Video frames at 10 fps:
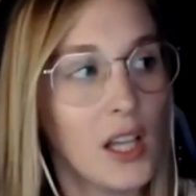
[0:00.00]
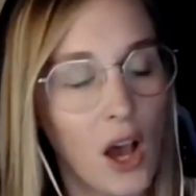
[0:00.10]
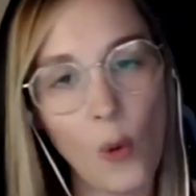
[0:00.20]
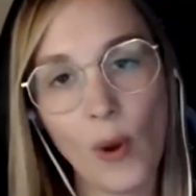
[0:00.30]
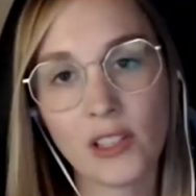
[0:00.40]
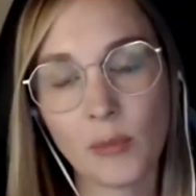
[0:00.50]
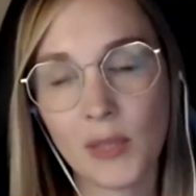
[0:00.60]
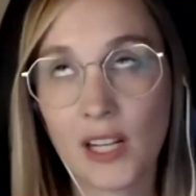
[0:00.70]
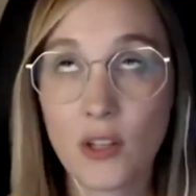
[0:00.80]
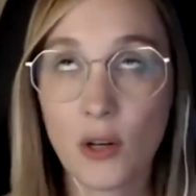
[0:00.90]
oh, well, the
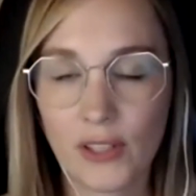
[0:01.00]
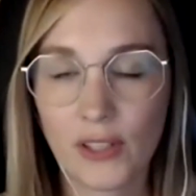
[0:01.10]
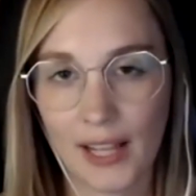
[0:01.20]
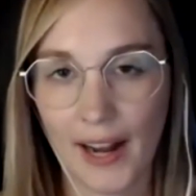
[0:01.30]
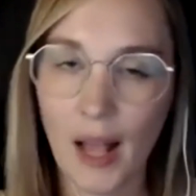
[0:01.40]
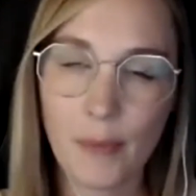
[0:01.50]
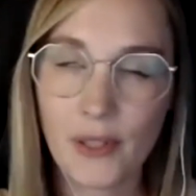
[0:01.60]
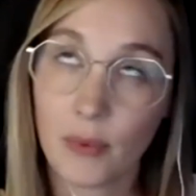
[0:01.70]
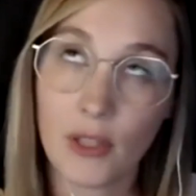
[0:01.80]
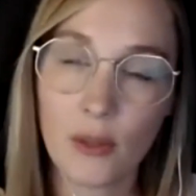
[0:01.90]
meeting's over and that
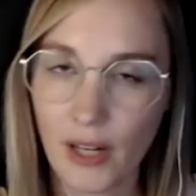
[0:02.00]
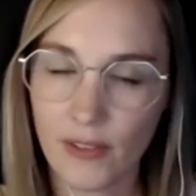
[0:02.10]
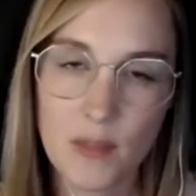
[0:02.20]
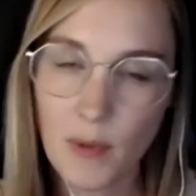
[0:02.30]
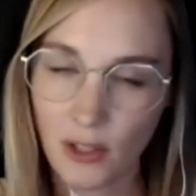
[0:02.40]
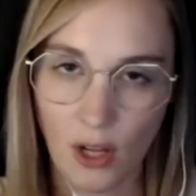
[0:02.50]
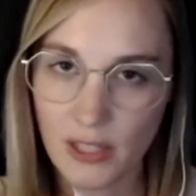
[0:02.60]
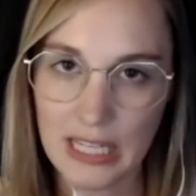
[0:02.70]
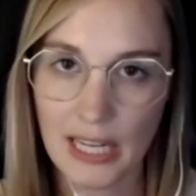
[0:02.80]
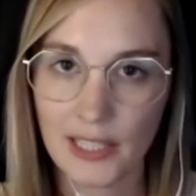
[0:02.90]
happened, but whatever, it's been a long
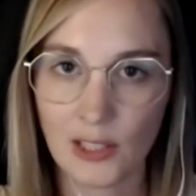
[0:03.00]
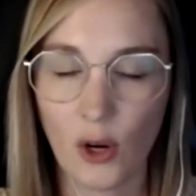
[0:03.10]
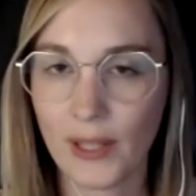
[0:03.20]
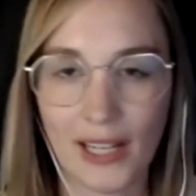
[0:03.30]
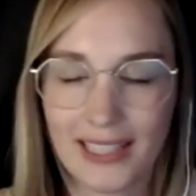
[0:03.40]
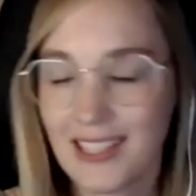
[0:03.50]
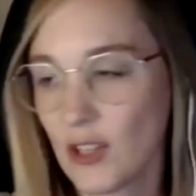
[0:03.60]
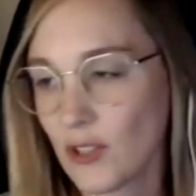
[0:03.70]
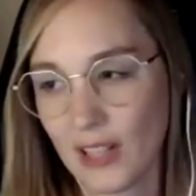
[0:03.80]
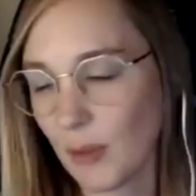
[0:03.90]
day, and that's
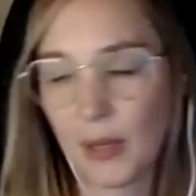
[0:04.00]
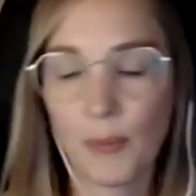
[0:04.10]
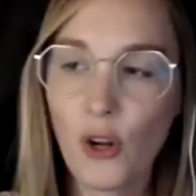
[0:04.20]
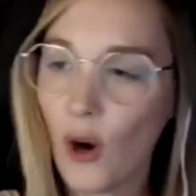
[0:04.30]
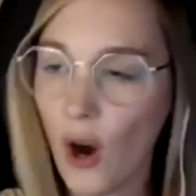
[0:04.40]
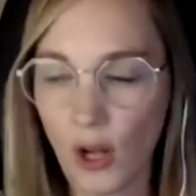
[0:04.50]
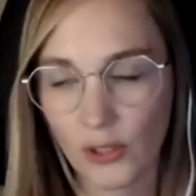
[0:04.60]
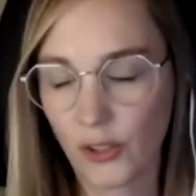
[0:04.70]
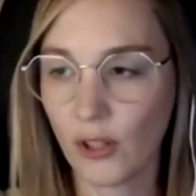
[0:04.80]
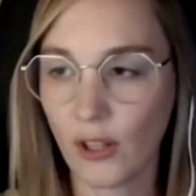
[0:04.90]
also like, people are all
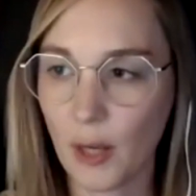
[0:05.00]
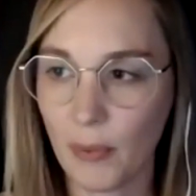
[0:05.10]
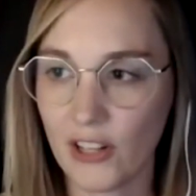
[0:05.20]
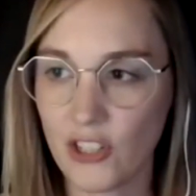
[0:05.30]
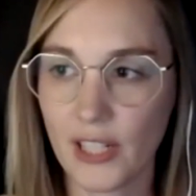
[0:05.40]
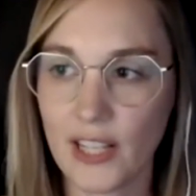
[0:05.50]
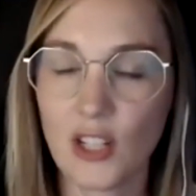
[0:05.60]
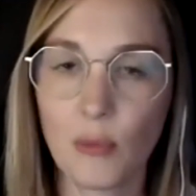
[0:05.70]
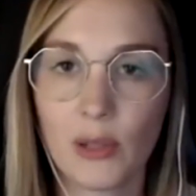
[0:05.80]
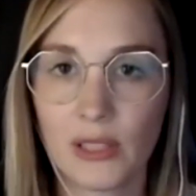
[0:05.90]
under a lot of pressure. That's
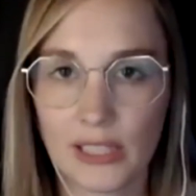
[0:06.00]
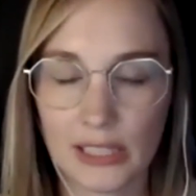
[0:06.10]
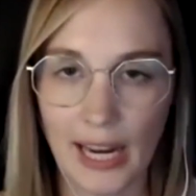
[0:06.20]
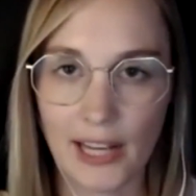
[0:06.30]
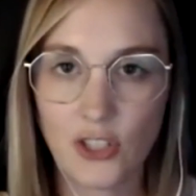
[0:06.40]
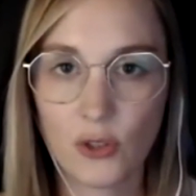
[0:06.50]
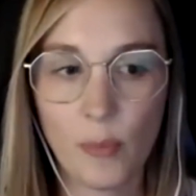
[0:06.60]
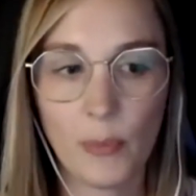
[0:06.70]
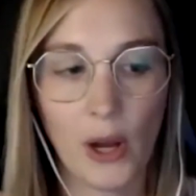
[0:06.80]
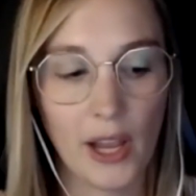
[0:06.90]
completely natural.
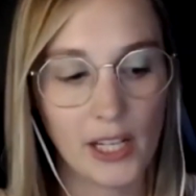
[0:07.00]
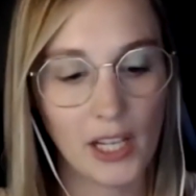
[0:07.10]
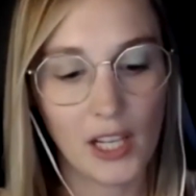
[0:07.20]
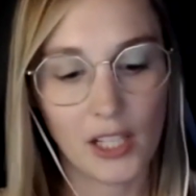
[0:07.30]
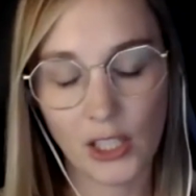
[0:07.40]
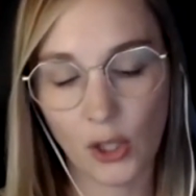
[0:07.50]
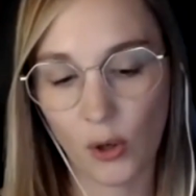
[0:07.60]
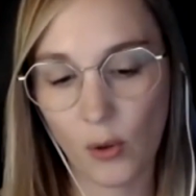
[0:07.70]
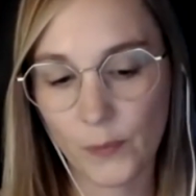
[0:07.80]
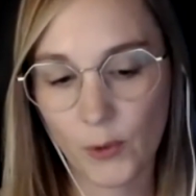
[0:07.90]
But,
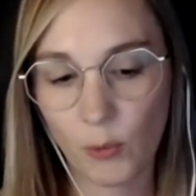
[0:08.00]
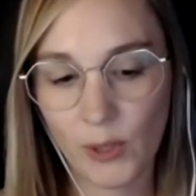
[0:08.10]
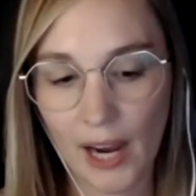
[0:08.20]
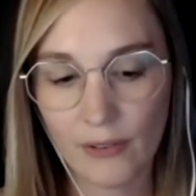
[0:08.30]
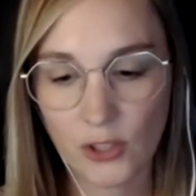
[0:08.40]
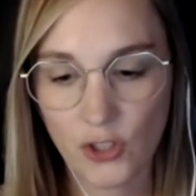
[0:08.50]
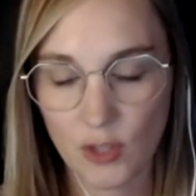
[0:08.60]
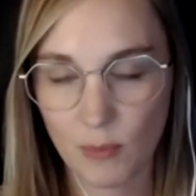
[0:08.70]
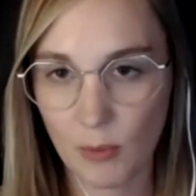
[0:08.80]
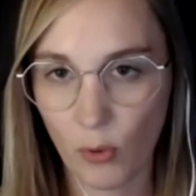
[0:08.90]
we have to
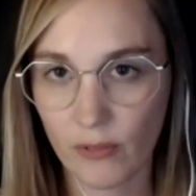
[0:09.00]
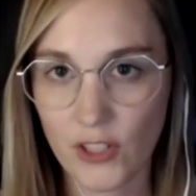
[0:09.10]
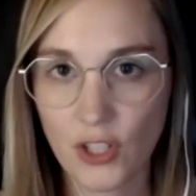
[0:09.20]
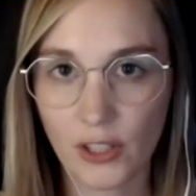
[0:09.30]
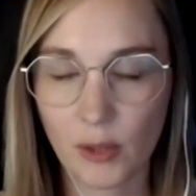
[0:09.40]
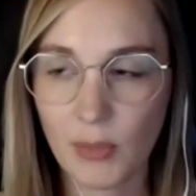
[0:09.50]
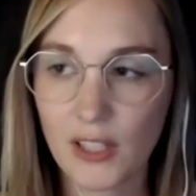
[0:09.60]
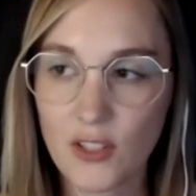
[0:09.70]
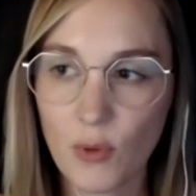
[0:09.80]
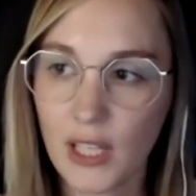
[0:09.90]
just be more vigilant,
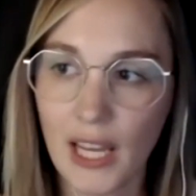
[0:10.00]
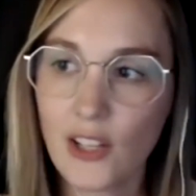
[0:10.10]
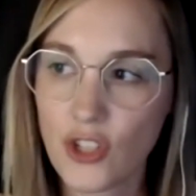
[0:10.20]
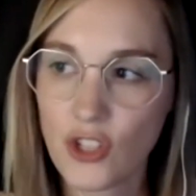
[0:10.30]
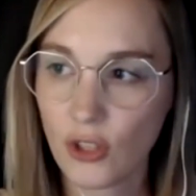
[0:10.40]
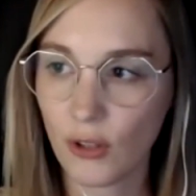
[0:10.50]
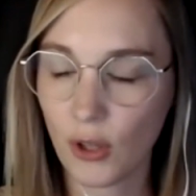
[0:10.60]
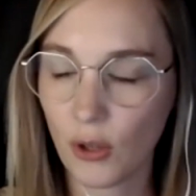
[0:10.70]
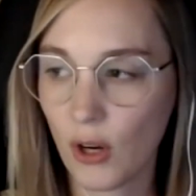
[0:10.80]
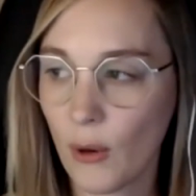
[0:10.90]
because we can't just
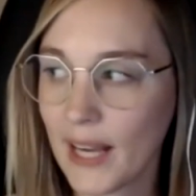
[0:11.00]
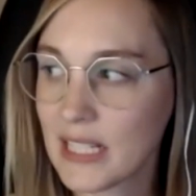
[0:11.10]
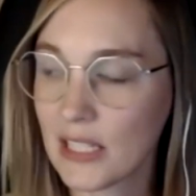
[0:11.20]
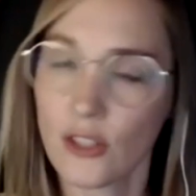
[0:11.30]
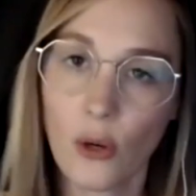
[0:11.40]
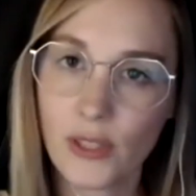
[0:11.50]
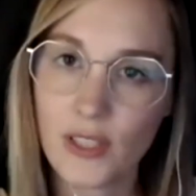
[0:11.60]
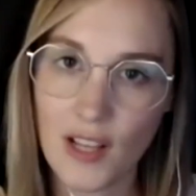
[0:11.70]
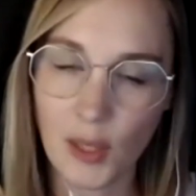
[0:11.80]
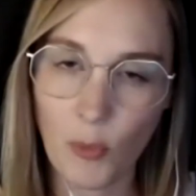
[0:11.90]
go, oh, I didn't
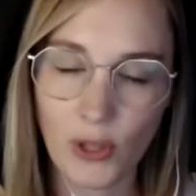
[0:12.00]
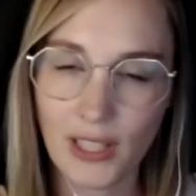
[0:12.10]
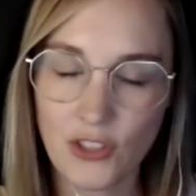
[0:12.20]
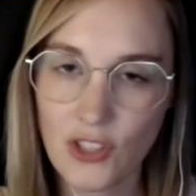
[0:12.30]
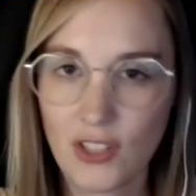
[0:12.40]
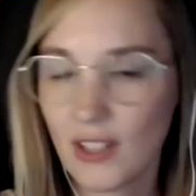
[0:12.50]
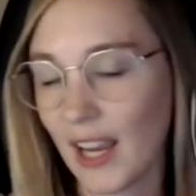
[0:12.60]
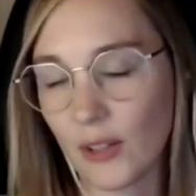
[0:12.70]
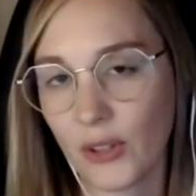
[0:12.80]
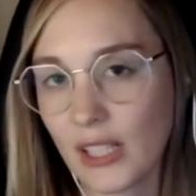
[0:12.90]
notice anymore.
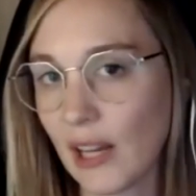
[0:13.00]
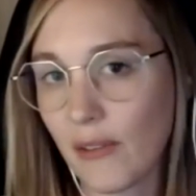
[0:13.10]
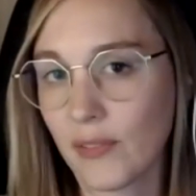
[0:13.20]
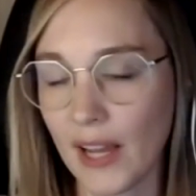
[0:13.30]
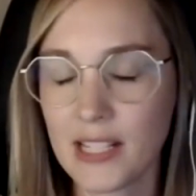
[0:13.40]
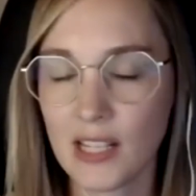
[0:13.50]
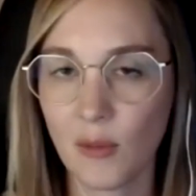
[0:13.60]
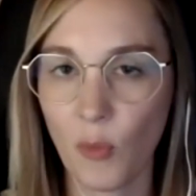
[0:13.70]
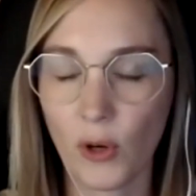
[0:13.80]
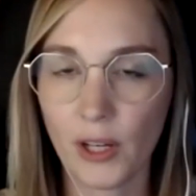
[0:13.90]
I don't think that flies
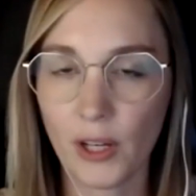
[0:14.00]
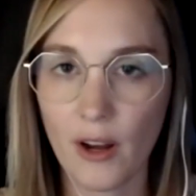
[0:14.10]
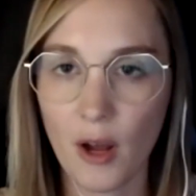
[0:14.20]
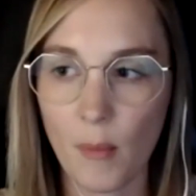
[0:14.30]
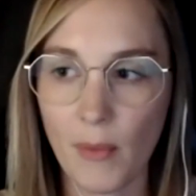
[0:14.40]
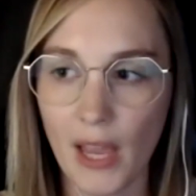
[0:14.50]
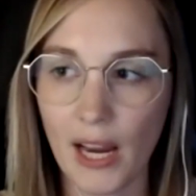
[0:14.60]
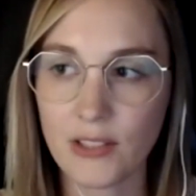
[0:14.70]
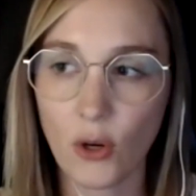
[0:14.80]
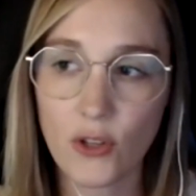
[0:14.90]
anymore.
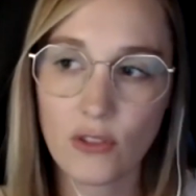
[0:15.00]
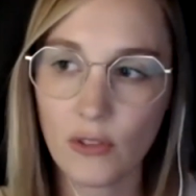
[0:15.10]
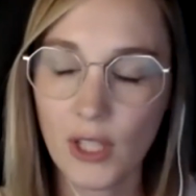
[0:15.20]
And also,